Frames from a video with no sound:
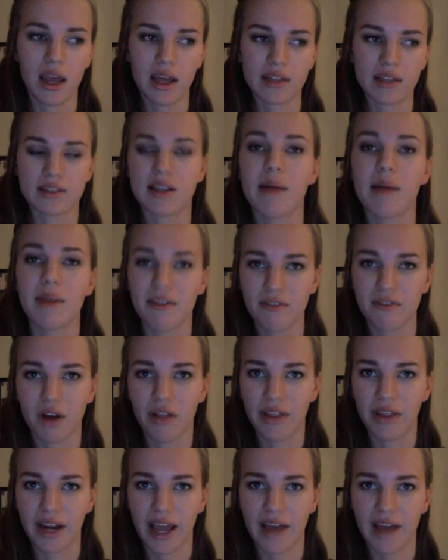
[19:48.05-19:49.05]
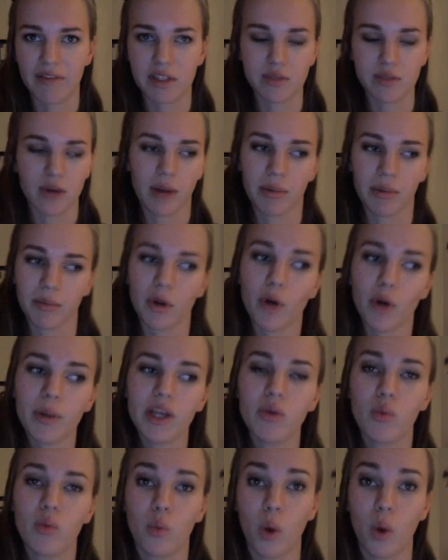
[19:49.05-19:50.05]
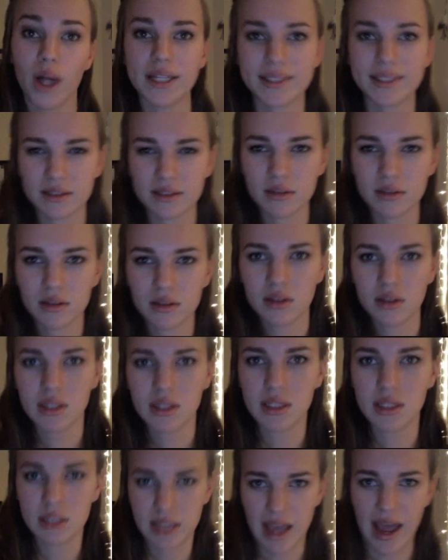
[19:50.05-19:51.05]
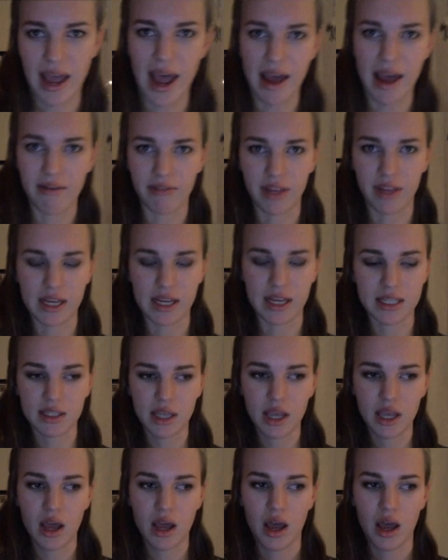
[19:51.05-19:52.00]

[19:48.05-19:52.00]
it's not my fault that I have this problem. Nobody wants to have this.